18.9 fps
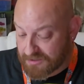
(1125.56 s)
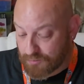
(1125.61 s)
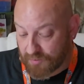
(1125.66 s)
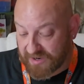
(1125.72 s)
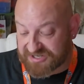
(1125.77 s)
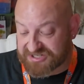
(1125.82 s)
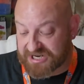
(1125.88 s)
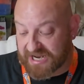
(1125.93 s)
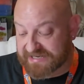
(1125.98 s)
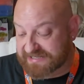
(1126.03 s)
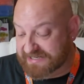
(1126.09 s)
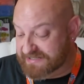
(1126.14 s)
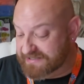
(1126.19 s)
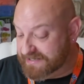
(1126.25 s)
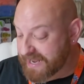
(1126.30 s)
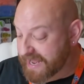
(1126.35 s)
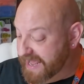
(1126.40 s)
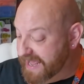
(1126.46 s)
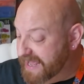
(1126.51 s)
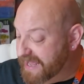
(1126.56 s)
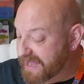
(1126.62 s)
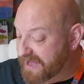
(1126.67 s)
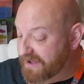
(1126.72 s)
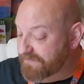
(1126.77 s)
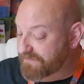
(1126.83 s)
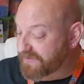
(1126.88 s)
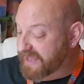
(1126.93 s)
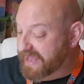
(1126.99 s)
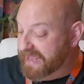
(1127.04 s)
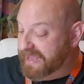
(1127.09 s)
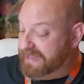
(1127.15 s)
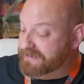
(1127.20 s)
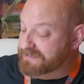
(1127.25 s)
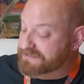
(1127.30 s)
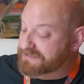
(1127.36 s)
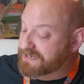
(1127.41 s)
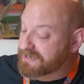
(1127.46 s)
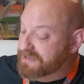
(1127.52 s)
which I didn't have,
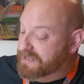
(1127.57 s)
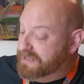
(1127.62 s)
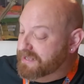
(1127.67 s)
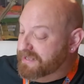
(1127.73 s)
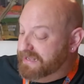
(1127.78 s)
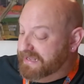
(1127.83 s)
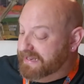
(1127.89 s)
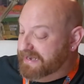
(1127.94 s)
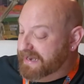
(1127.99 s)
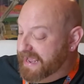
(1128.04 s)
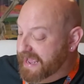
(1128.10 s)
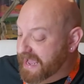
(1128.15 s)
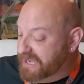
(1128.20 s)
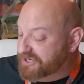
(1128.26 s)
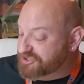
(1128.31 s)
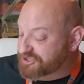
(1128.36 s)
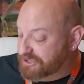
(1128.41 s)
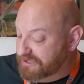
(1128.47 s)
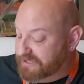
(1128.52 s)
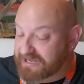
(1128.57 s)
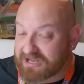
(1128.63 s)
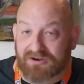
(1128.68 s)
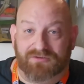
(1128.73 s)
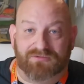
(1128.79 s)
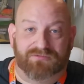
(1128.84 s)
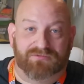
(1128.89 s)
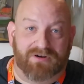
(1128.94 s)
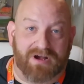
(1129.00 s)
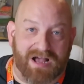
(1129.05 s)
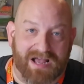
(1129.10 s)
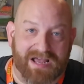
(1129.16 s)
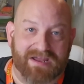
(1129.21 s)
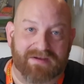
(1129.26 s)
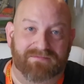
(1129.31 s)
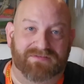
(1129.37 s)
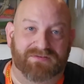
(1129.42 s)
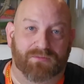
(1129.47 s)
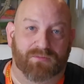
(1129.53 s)
and it actually
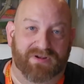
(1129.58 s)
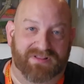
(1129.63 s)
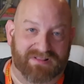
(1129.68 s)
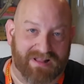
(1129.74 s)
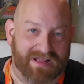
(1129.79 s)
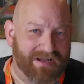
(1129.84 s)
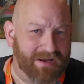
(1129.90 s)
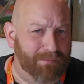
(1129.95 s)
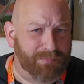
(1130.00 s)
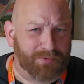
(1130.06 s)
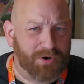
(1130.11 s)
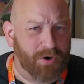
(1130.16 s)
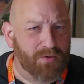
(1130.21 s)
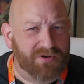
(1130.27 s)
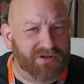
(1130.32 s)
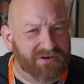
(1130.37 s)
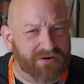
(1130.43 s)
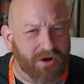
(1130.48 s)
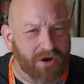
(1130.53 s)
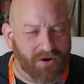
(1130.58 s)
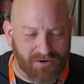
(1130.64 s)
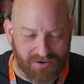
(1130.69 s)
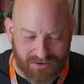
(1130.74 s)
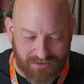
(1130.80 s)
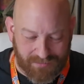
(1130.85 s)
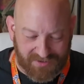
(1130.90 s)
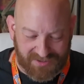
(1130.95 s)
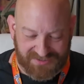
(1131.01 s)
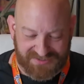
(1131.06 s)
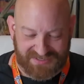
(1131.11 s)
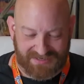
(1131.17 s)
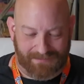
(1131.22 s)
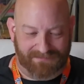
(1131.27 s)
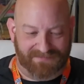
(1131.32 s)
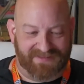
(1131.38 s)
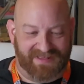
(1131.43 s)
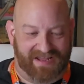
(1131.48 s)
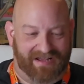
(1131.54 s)
arrived with like a broken arm or
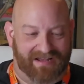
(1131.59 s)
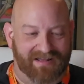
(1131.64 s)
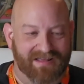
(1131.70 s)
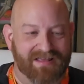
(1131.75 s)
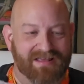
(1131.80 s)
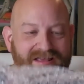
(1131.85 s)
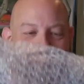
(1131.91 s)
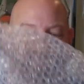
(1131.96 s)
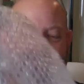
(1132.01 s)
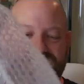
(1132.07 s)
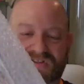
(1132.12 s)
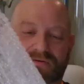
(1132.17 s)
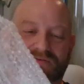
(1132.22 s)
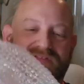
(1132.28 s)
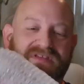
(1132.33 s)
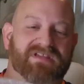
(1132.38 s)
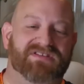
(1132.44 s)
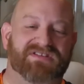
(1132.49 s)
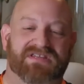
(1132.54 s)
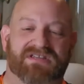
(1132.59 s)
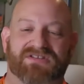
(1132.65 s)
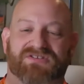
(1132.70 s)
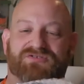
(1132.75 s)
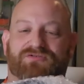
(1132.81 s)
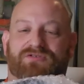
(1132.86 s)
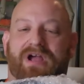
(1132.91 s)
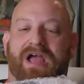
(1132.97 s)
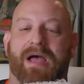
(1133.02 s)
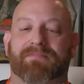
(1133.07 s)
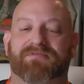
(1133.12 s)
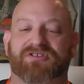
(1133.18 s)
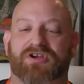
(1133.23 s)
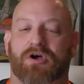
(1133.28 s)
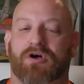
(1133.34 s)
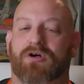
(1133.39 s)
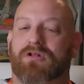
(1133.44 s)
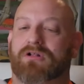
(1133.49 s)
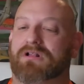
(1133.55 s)
something. So this is
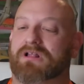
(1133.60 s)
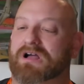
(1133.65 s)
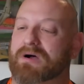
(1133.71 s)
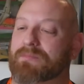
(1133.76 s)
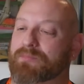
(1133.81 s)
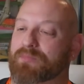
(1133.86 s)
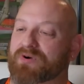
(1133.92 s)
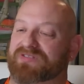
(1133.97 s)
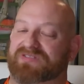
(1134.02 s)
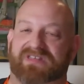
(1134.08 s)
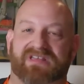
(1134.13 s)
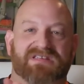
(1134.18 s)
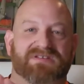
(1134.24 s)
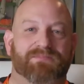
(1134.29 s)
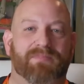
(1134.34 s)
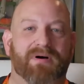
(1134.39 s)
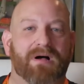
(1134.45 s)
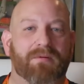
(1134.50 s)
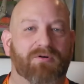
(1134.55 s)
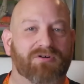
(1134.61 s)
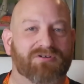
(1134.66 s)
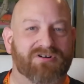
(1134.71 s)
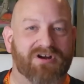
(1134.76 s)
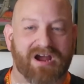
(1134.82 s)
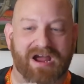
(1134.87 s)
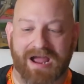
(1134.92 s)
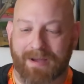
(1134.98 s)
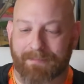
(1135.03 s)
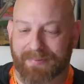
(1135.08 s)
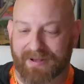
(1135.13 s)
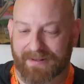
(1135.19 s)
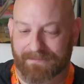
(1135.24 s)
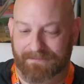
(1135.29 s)
wrapped all up with this bubble wrap.